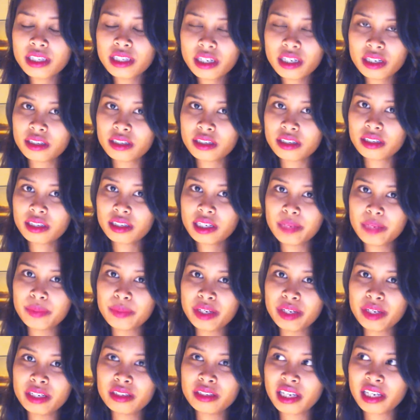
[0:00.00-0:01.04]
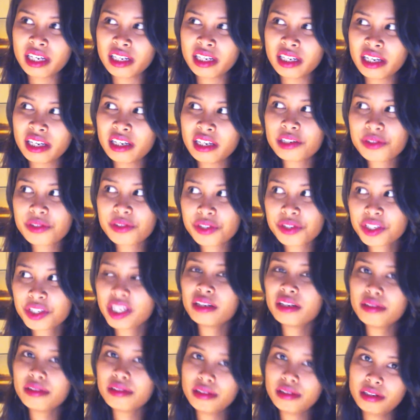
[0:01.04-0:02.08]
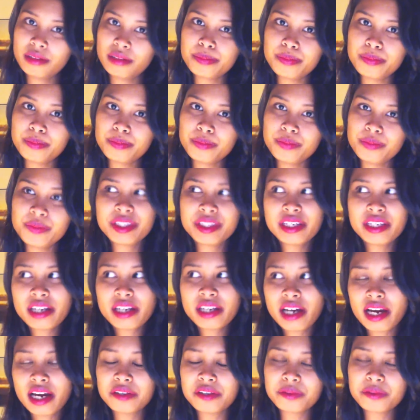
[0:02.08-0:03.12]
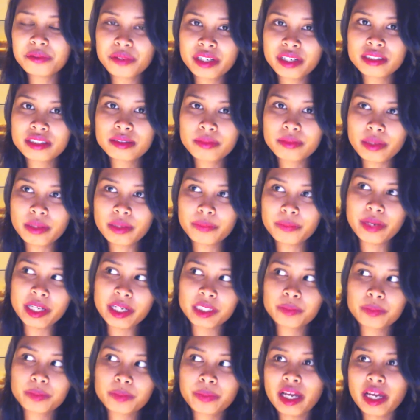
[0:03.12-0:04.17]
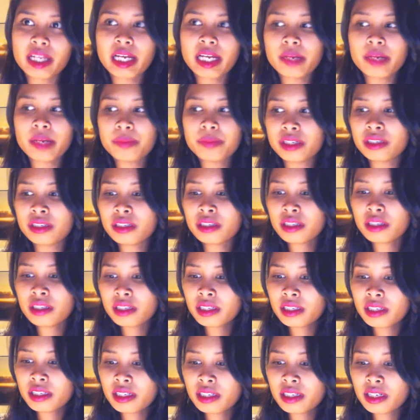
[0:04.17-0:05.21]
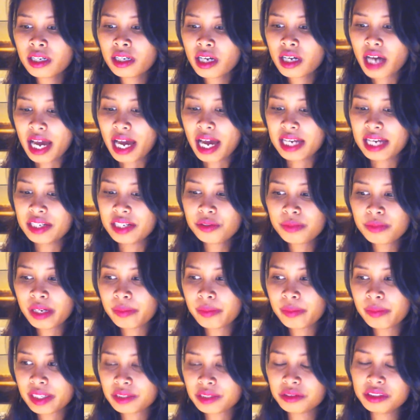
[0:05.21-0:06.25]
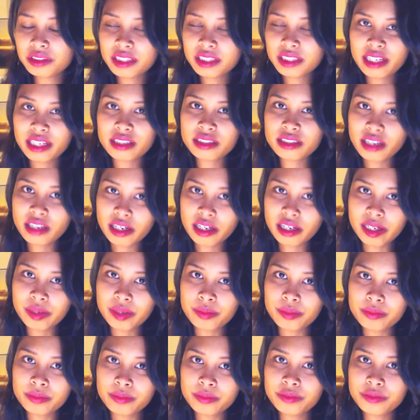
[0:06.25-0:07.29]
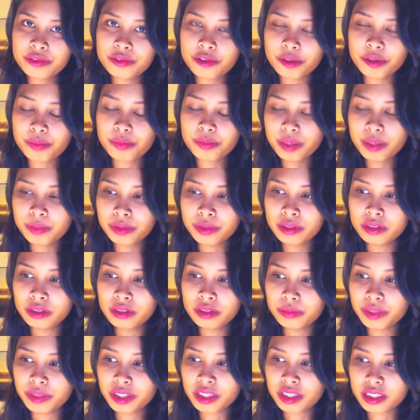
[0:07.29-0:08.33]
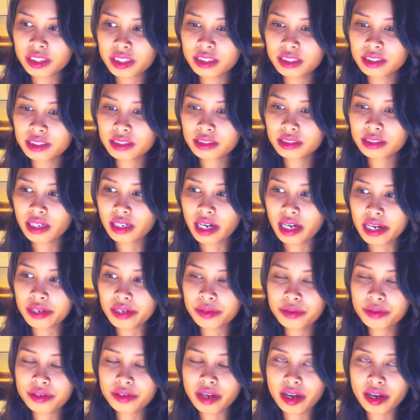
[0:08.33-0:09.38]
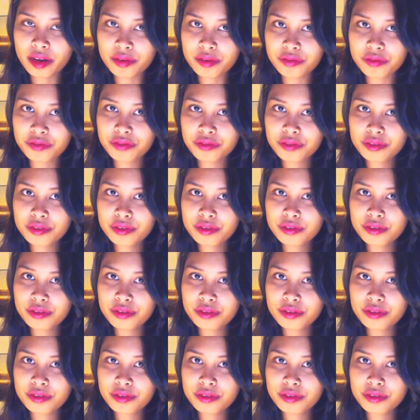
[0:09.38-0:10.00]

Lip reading: yeah, I mean, can I understand? Yeah, at one aspect. I mean, I do my best to take time for people because I don't have